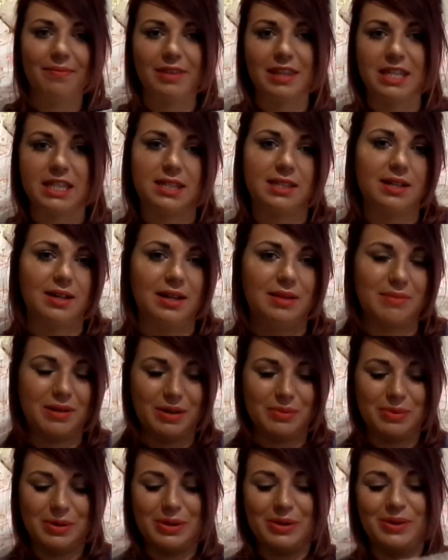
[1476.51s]
this time I
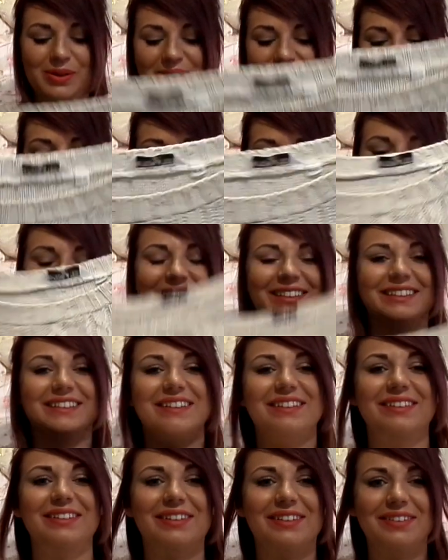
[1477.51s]
won't. I just
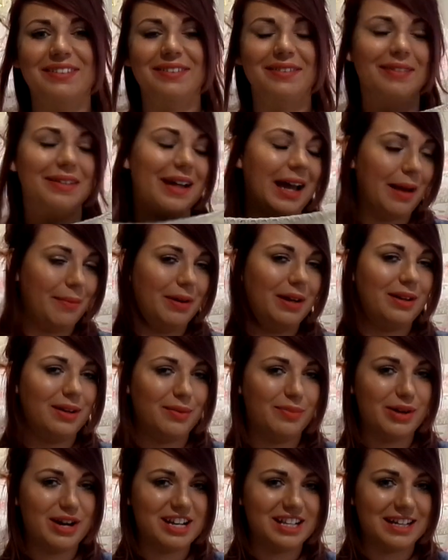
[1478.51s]
don't know. Am I going to
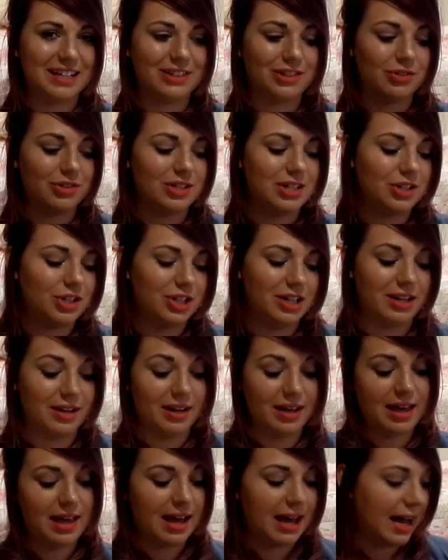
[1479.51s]
break that tradition?
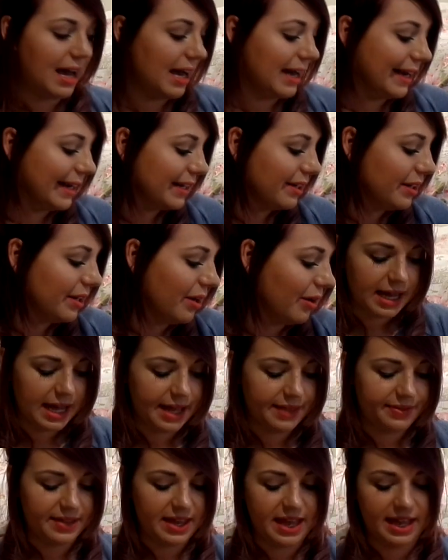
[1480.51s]
I don't know.
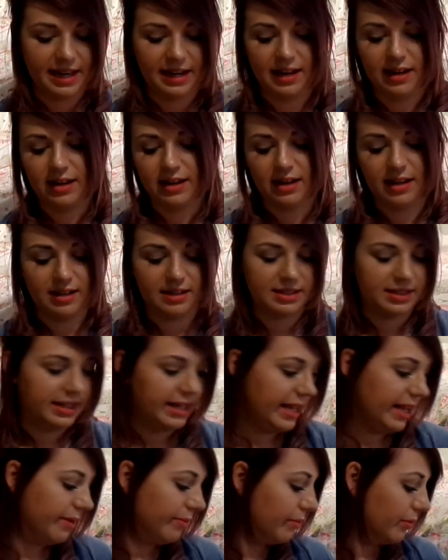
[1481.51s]
And then
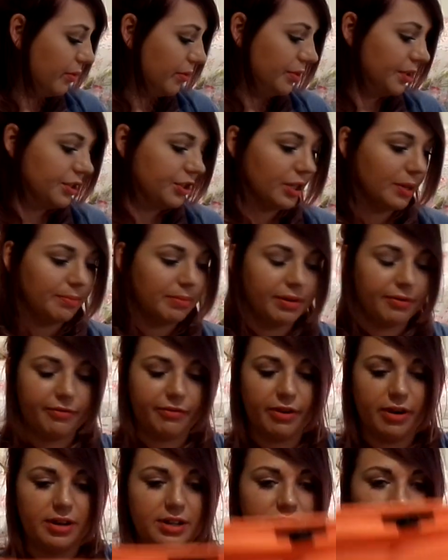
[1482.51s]
lastly, on the jumper
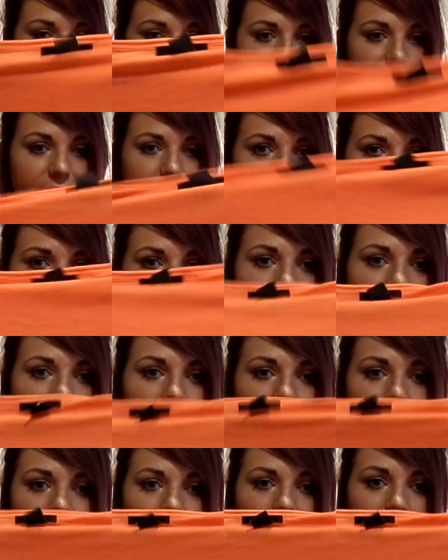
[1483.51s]
front, I've got
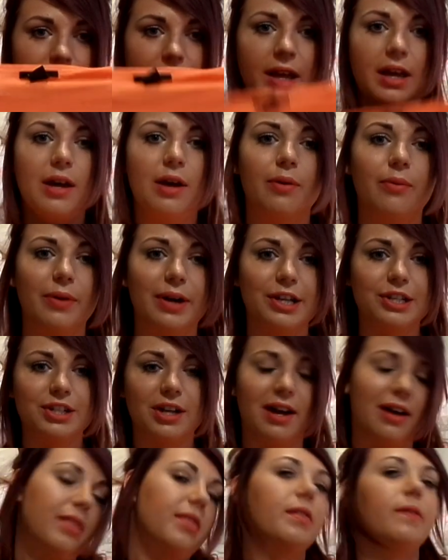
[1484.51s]
this one, which
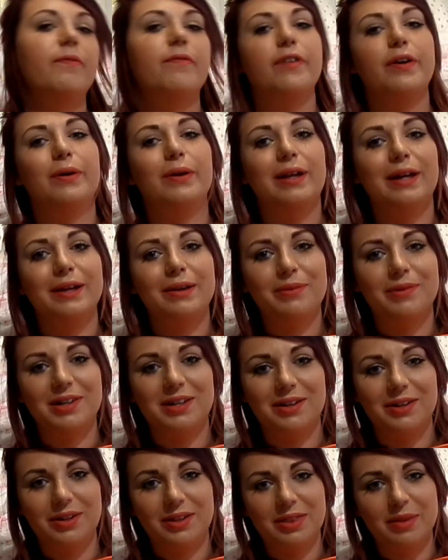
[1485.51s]
I feel like would
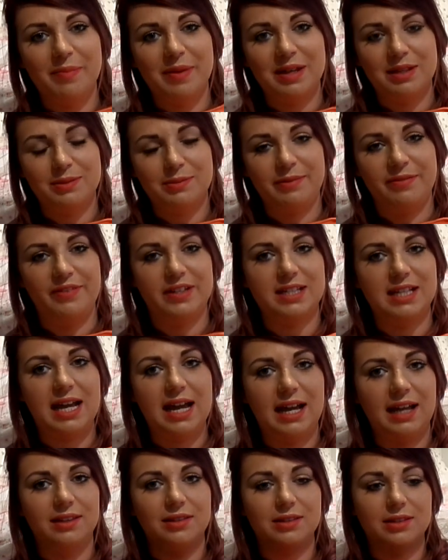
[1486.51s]
look the best with a
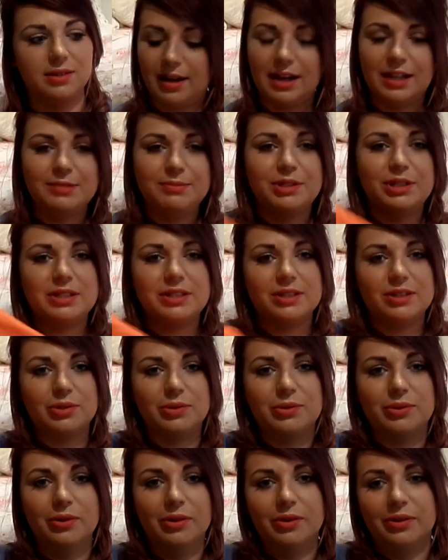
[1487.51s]
tan, so I'm just
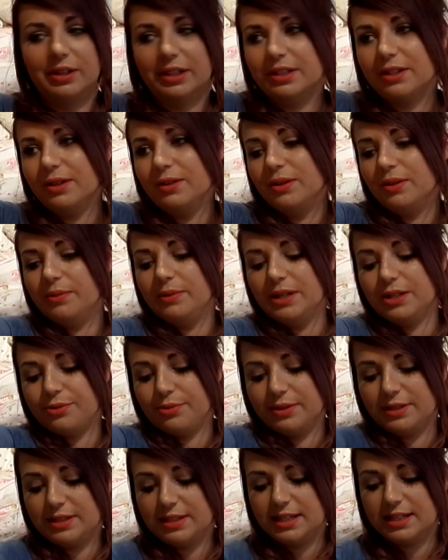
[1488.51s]
torn. I don't know which
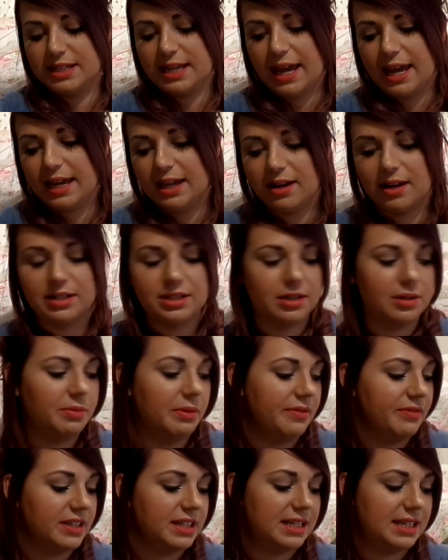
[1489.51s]
ones to take. I don't know
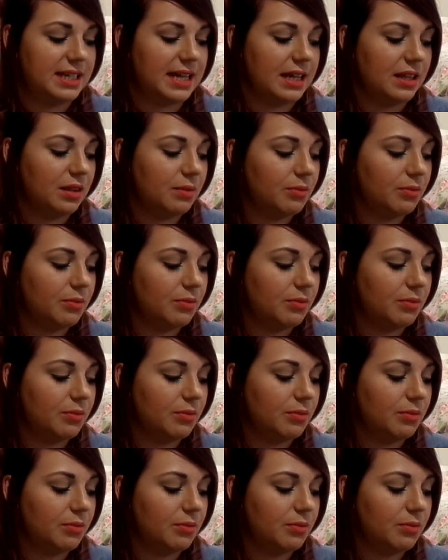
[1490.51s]
whether to take them